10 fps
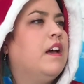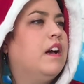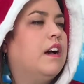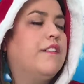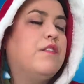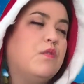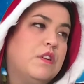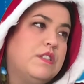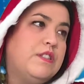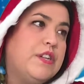Of
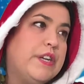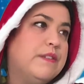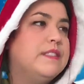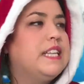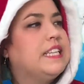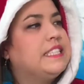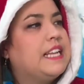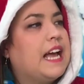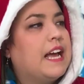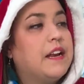course you do, said his
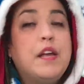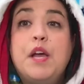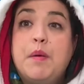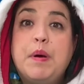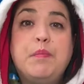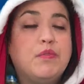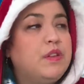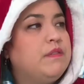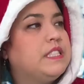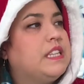dad, but
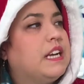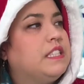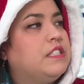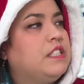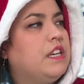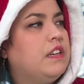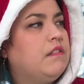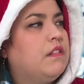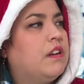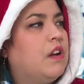blue is nice
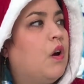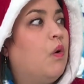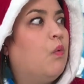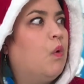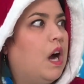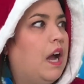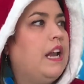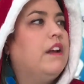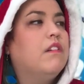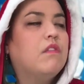too.
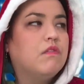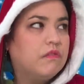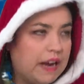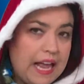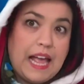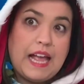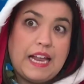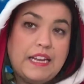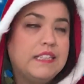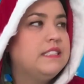Want
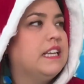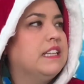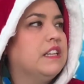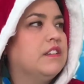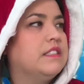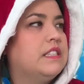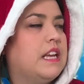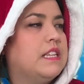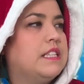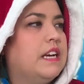red, said little
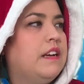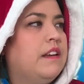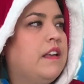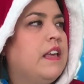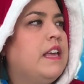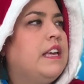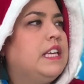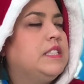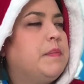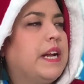Santa.
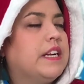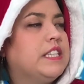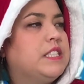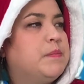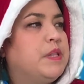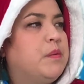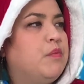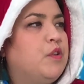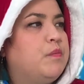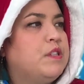His parents put the
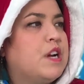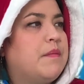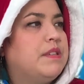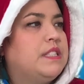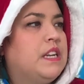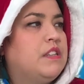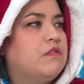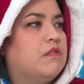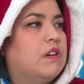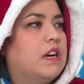blue pajamas in a
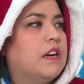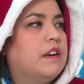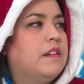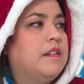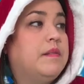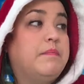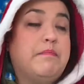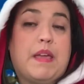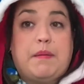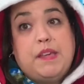drawer.
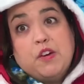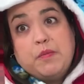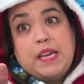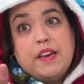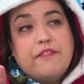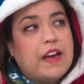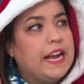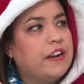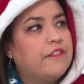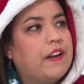Maybe he'll be a
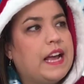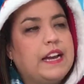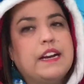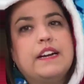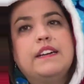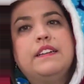firefighter,